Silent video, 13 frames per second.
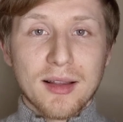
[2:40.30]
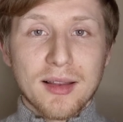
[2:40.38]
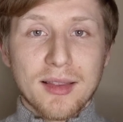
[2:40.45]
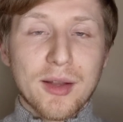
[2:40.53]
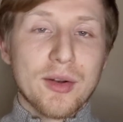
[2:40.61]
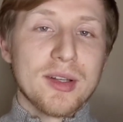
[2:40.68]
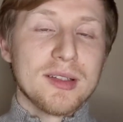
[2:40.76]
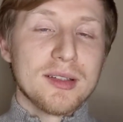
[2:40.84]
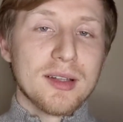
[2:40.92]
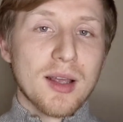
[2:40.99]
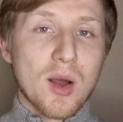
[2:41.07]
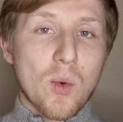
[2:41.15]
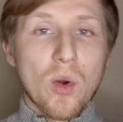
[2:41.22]
there is
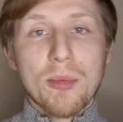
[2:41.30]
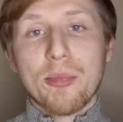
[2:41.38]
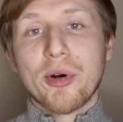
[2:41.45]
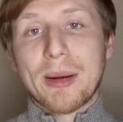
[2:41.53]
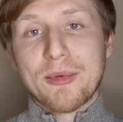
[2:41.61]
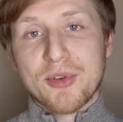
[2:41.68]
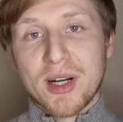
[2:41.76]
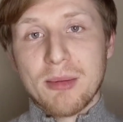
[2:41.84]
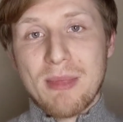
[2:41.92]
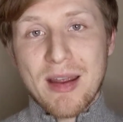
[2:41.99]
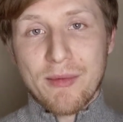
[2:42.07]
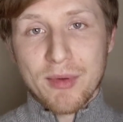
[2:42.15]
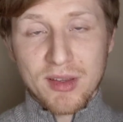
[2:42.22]
one point I'm trying to
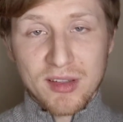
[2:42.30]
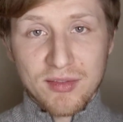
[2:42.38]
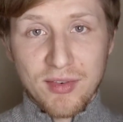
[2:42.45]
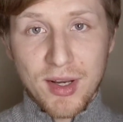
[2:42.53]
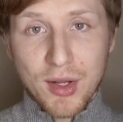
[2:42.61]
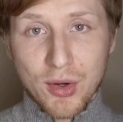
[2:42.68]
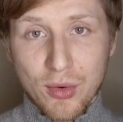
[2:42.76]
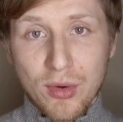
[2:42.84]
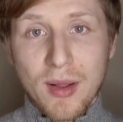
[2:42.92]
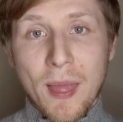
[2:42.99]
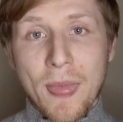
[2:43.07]
make with this video.